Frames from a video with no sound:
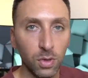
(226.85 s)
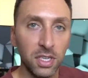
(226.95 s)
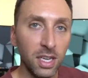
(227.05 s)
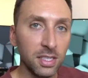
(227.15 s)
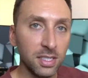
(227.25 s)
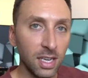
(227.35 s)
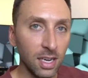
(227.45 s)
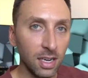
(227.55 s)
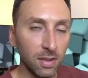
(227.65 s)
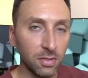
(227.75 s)
which he's
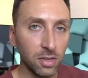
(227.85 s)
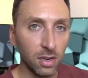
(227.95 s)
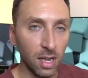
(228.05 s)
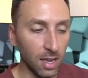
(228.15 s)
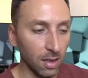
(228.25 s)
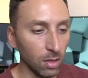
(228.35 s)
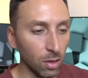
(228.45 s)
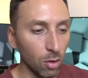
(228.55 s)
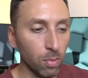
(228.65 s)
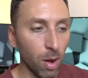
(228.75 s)
saying gives her a
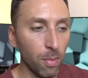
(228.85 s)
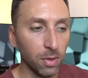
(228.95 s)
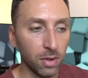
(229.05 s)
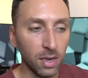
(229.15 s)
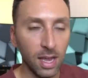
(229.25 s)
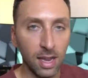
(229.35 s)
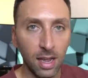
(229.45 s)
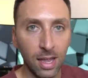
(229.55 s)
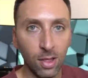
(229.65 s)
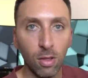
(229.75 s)
low probability
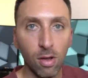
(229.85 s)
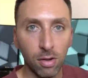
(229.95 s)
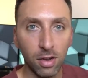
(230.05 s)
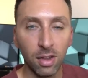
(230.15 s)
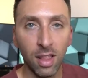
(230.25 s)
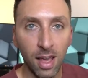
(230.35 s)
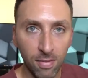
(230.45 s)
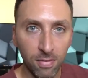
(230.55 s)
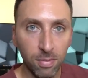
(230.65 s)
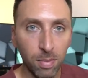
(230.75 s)
at a long life.